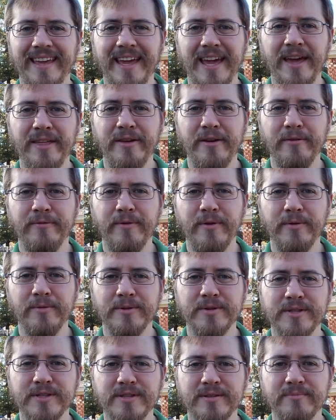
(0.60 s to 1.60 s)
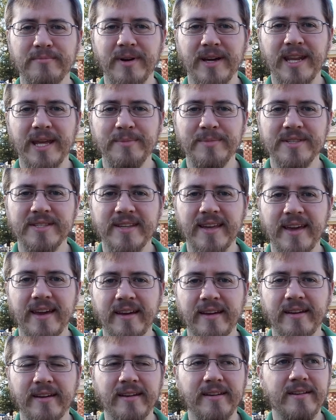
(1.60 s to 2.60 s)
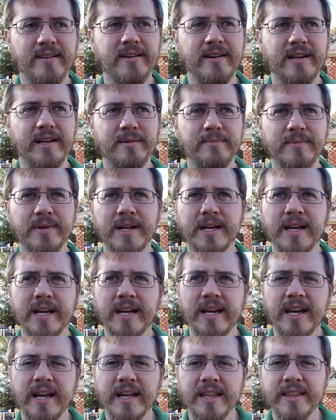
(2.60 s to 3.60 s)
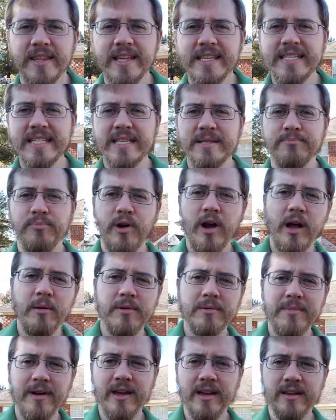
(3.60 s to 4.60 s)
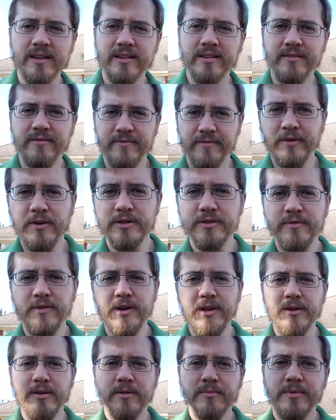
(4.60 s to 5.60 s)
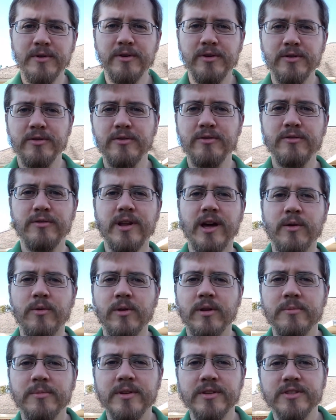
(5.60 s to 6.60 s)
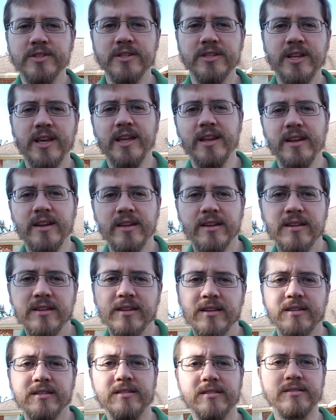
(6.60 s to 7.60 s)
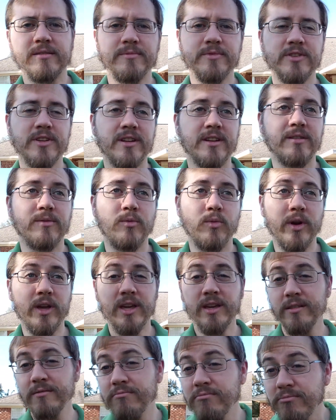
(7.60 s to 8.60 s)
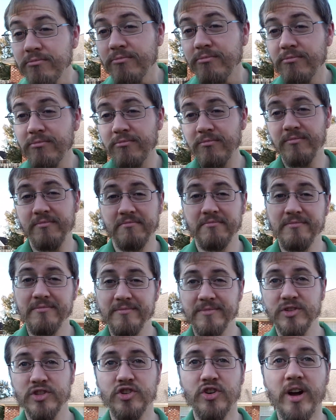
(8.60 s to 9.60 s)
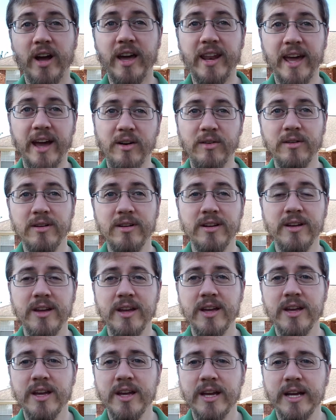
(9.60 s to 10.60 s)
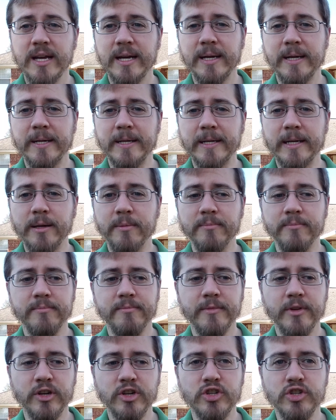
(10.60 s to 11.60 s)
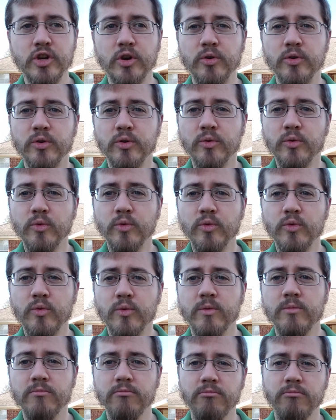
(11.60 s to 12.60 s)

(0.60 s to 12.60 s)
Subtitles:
Hey there folks, my name is Zach. This is probably my first video I'm going to do, not really much into editing, and I'm just going to wing it, try it out. I'm going to show you